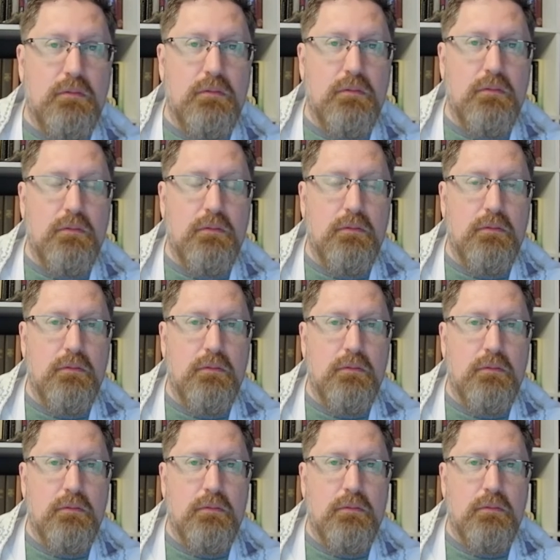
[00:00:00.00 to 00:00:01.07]

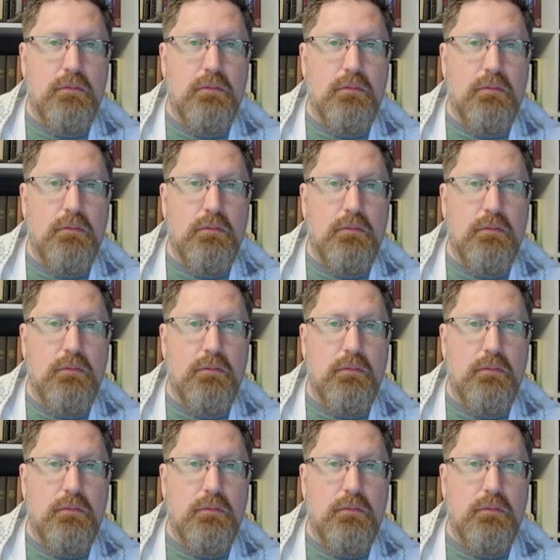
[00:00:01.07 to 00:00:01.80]
[no speech]